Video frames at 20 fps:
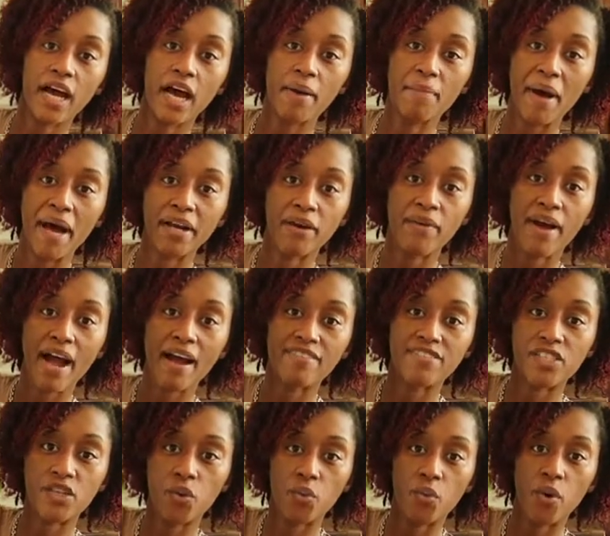um, I don't
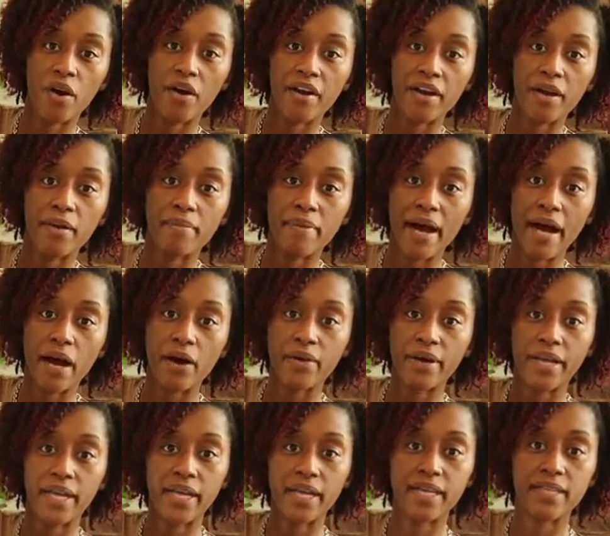have to worry
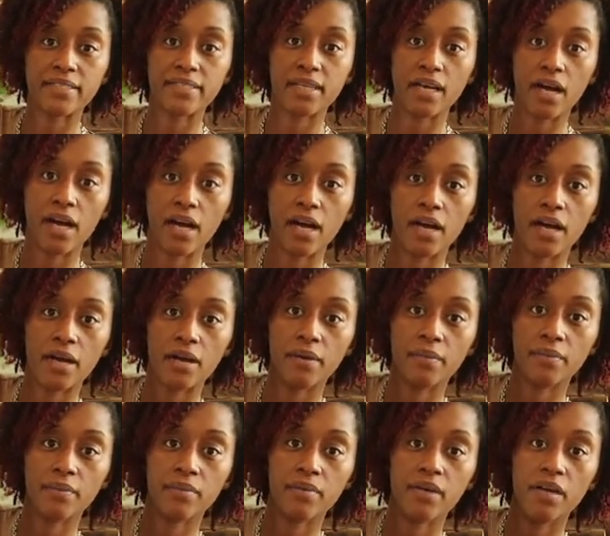about it.
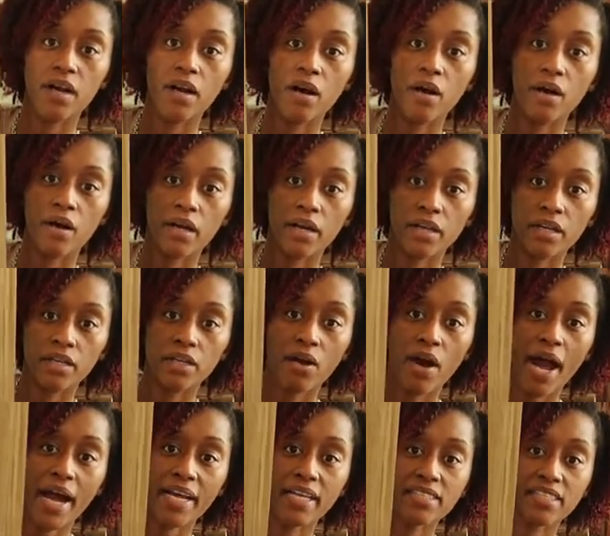Um, you know,
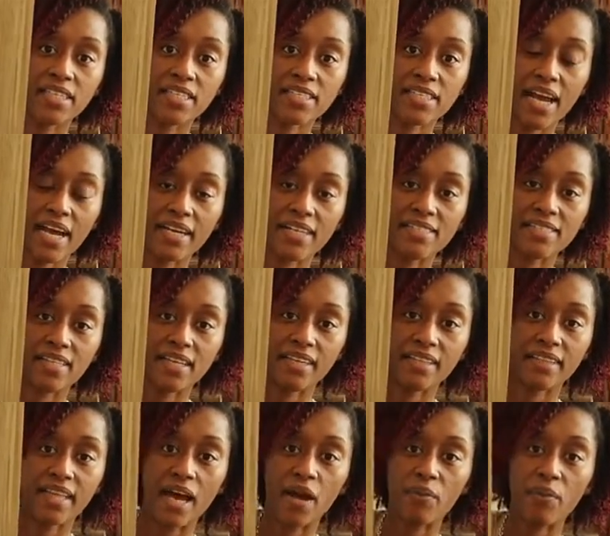I can just kind of sit
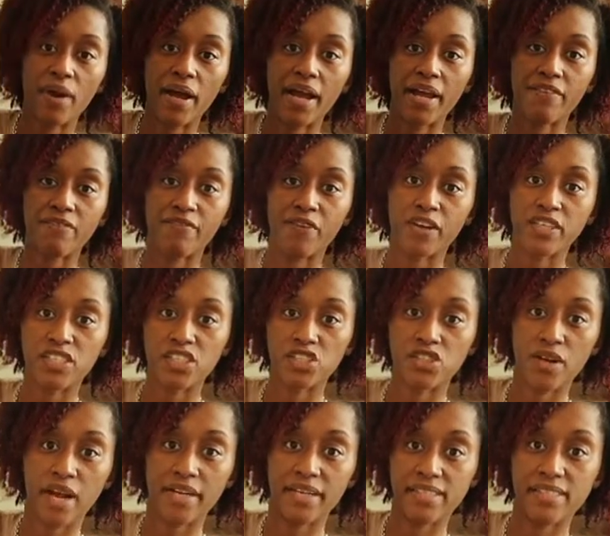it that way versus
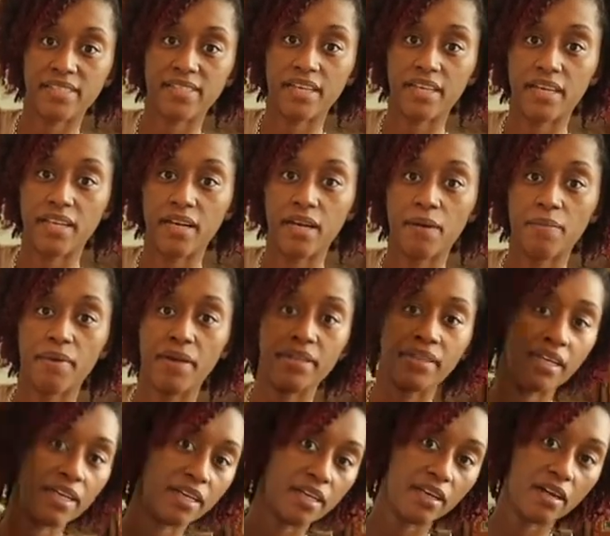trying to sit it up and
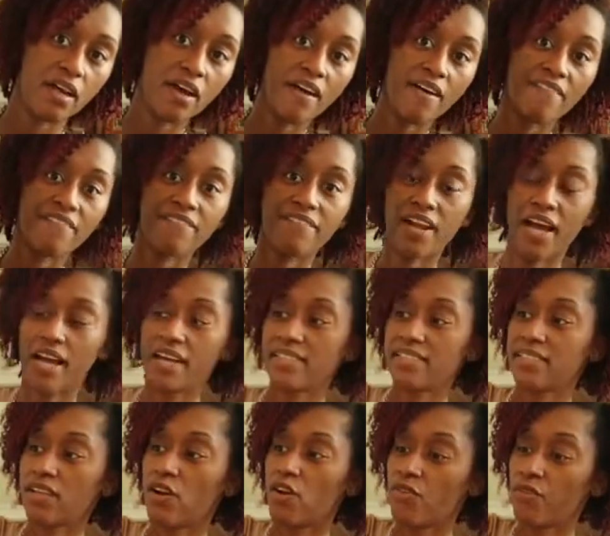then it
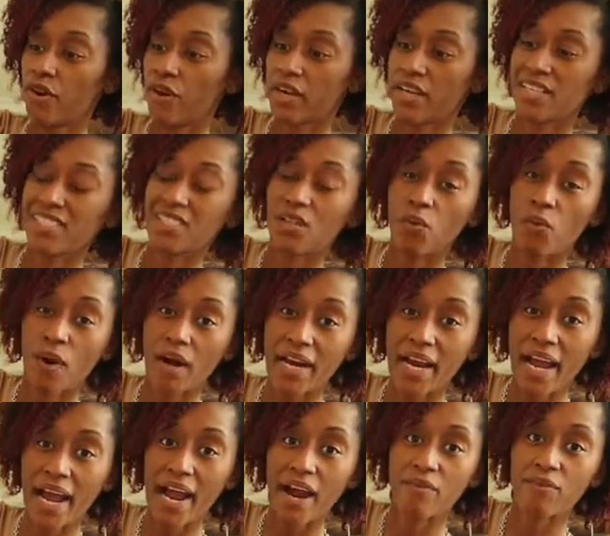flops over, because the one
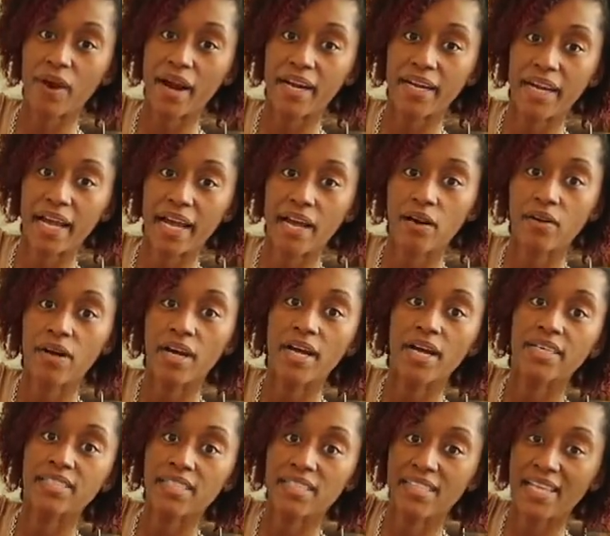I have right now
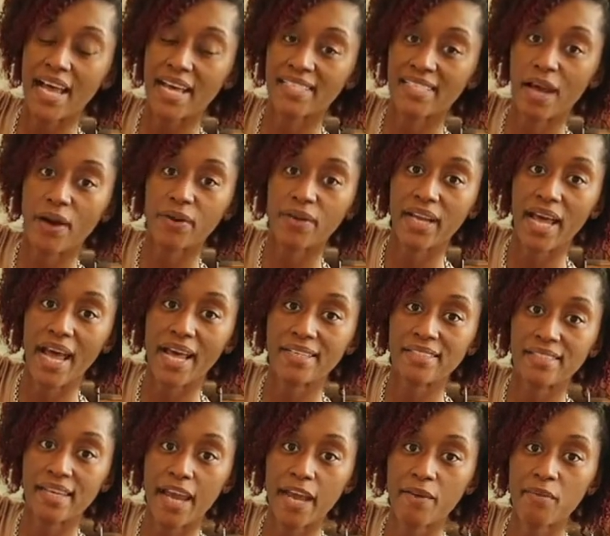just has our
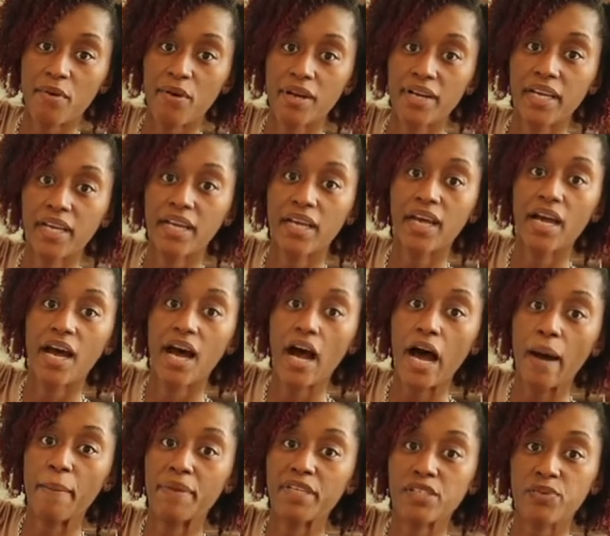last name on it.
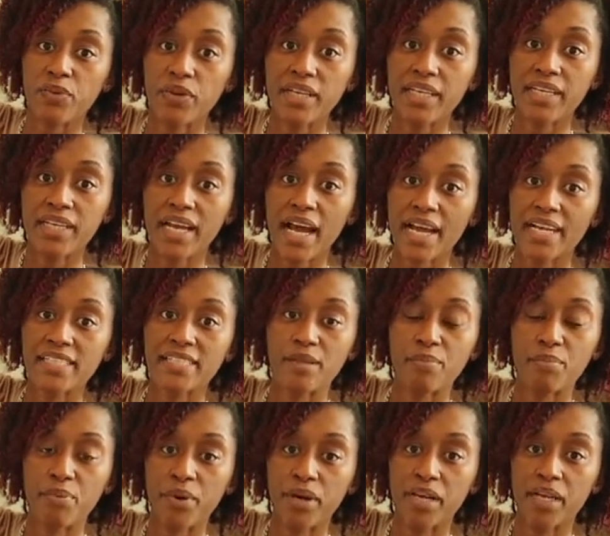Um, it's really nice
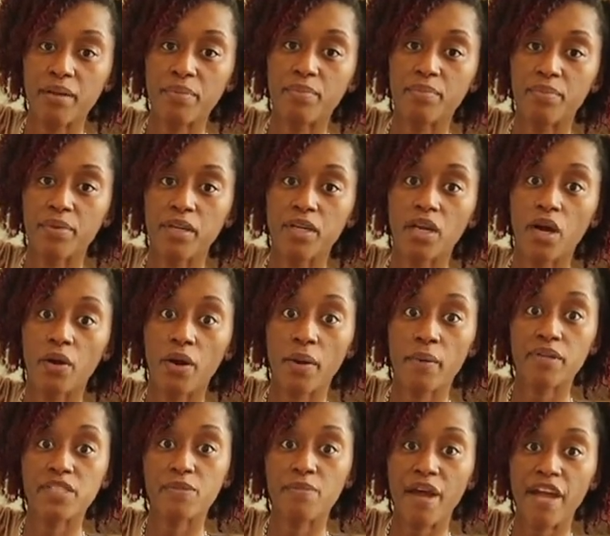and pretty. You know, it
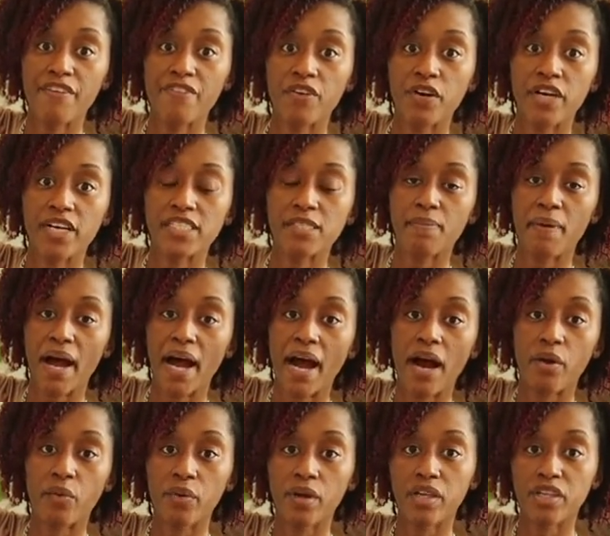was made for us by
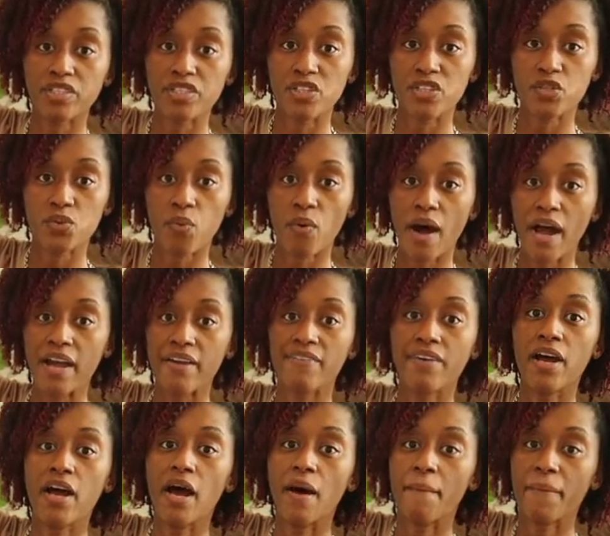our realtor's
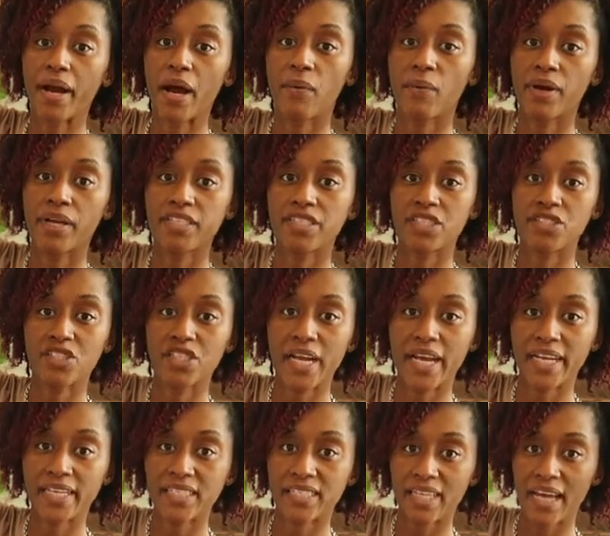wife, but I wanted to
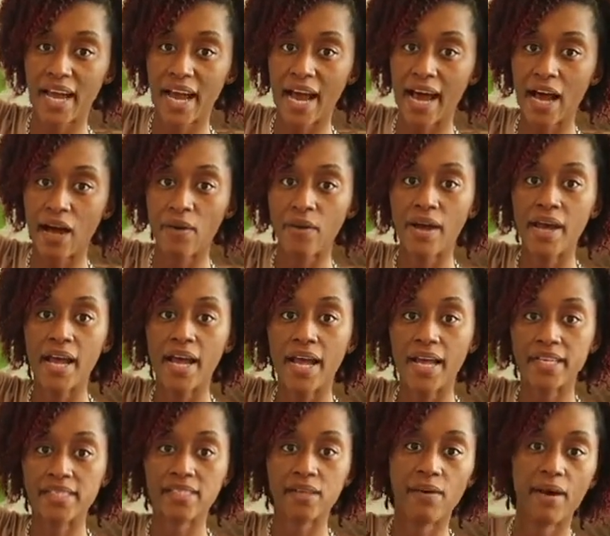change that
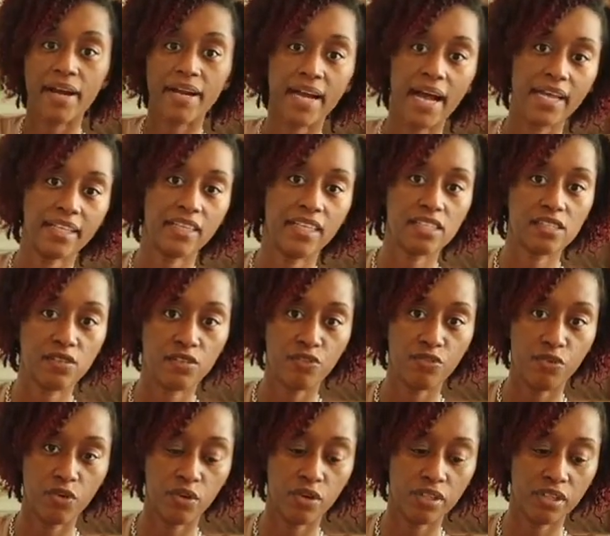out, and so I got this one
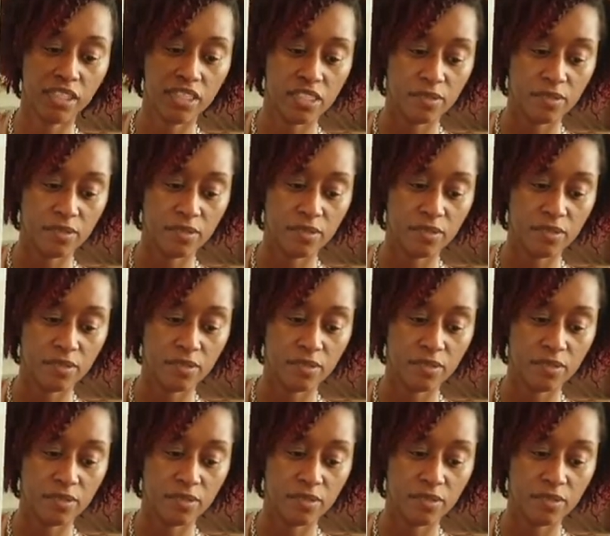for the